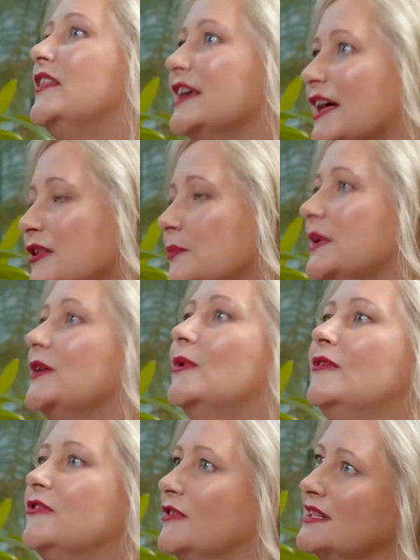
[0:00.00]
The other big
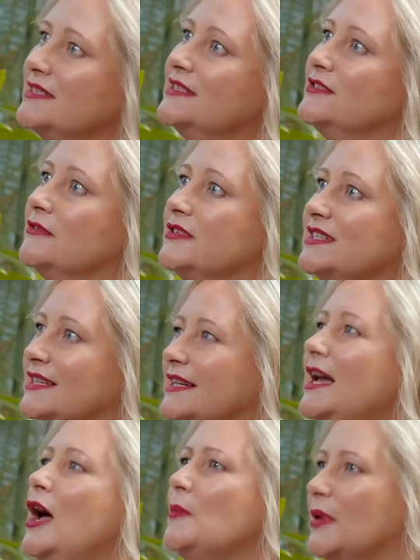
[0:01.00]
one for us is
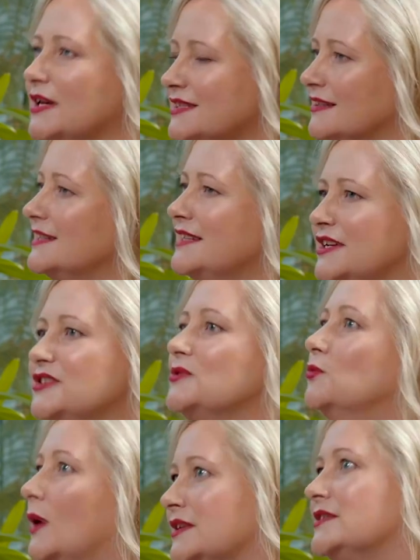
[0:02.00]
obviously
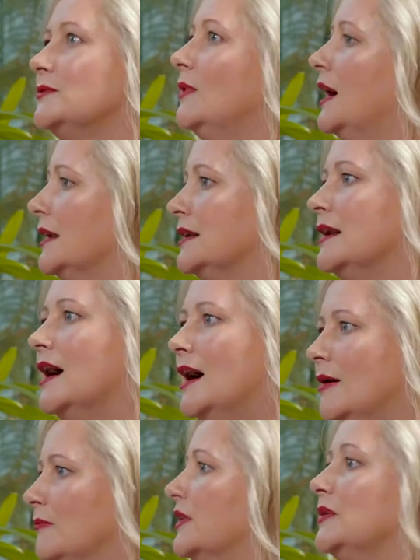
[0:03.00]
personalization,
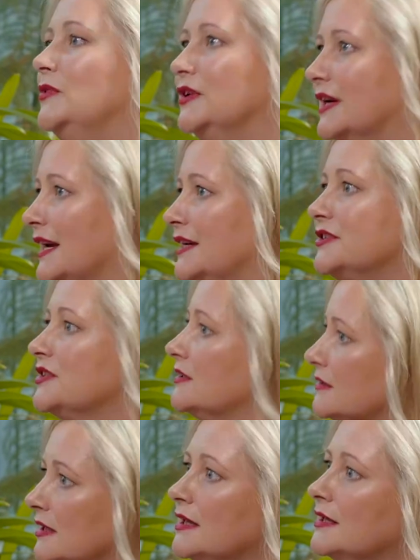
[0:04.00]
one-to-one
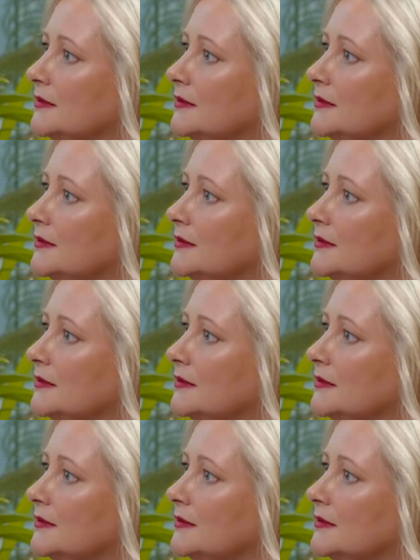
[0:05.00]
communication.